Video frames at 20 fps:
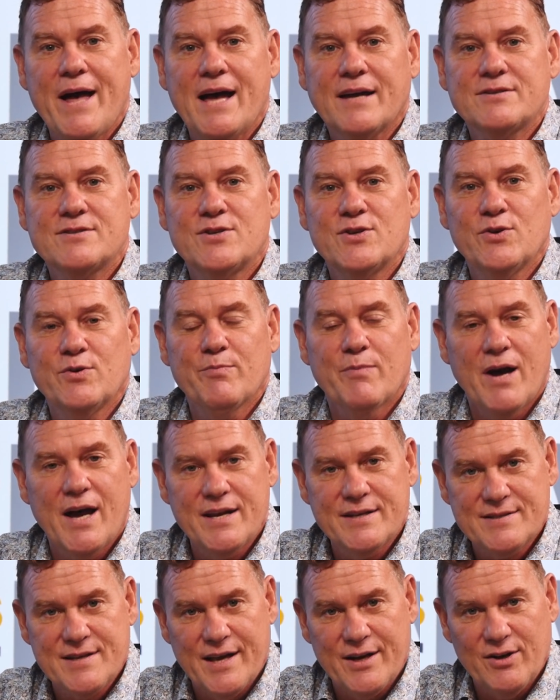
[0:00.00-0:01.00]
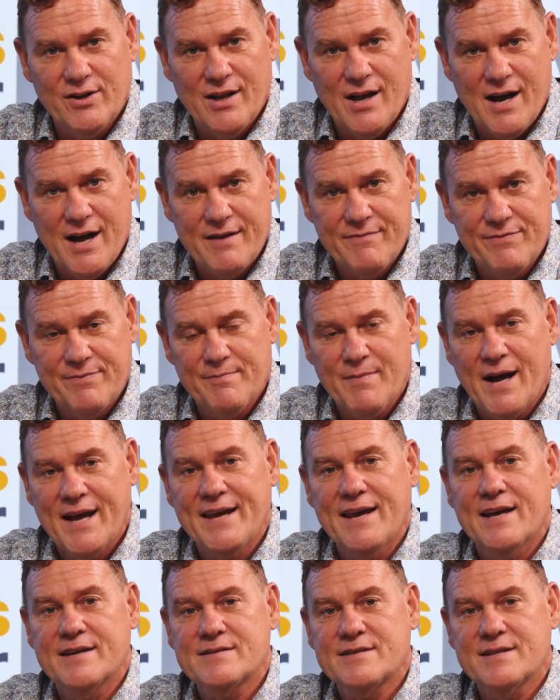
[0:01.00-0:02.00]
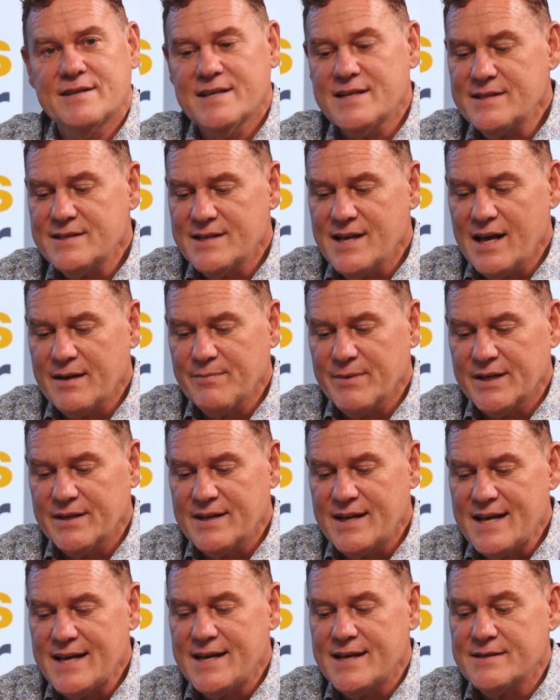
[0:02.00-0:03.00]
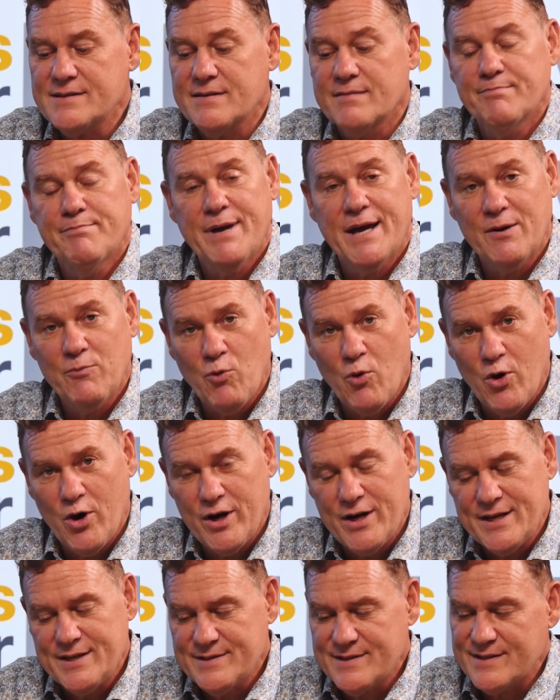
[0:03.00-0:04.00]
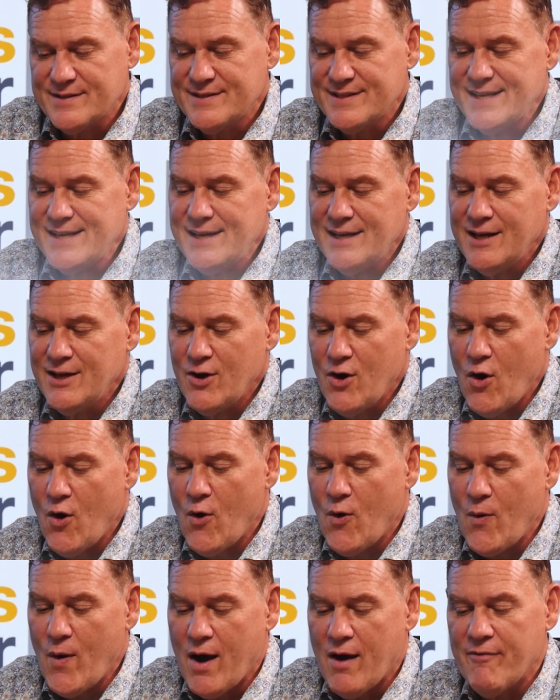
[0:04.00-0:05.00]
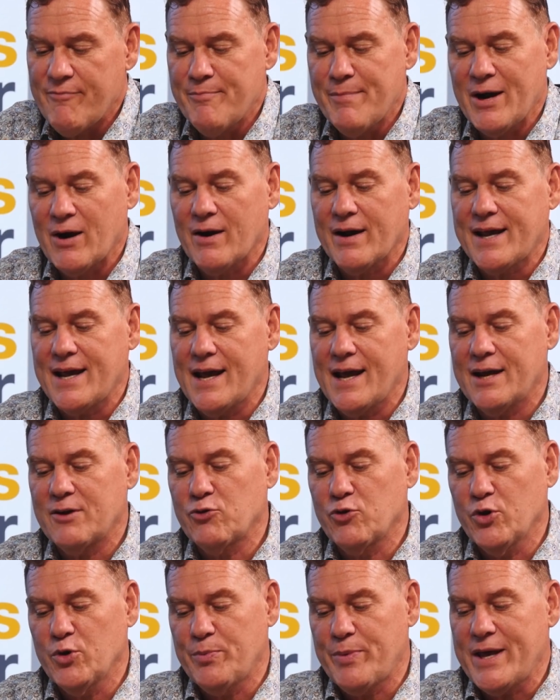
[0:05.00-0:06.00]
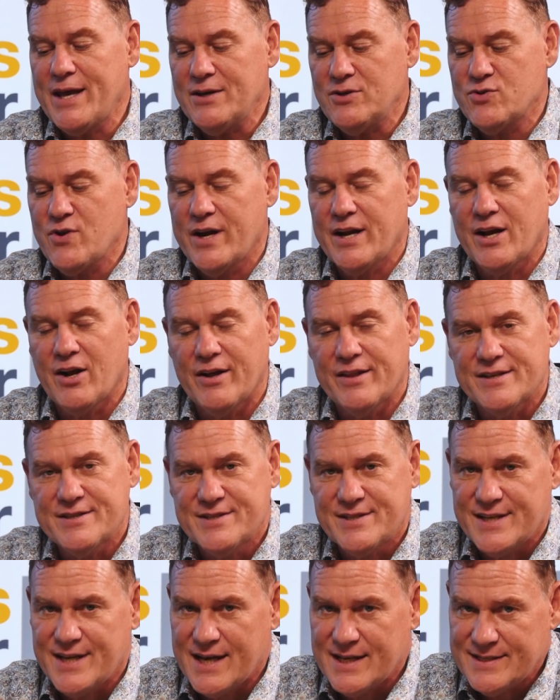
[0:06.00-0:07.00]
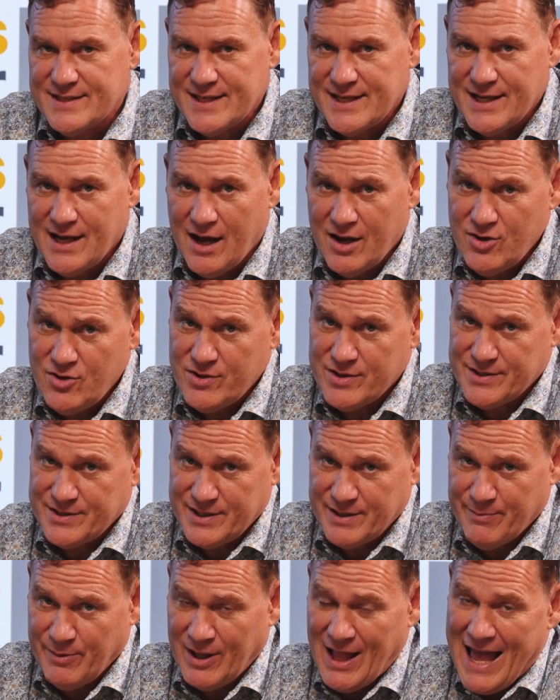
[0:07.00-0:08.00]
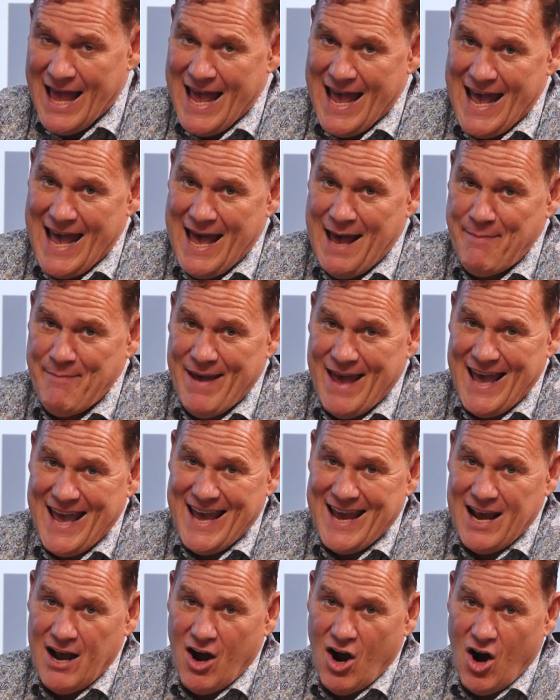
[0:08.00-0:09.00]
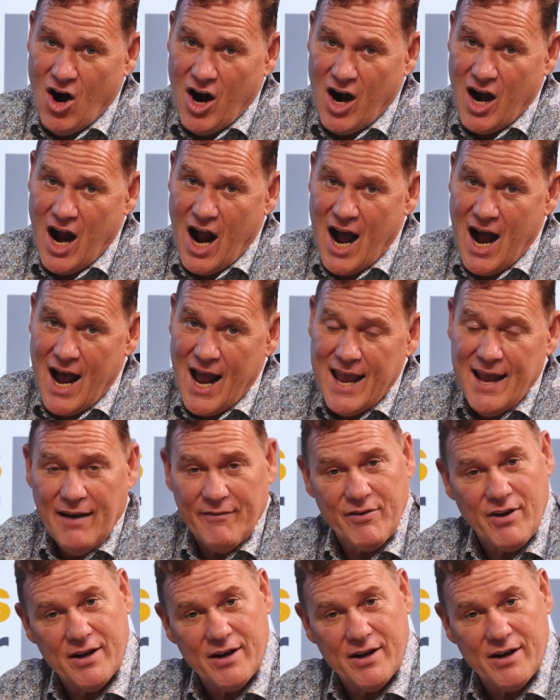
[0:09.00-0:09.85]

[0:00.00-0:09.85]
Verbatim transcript: to Midas Letter Live. My guest in this segment is Ben Ward. He's the CEO of Maricann Group Inc., trading on the CSE under the symbol M-A-R-I. I've got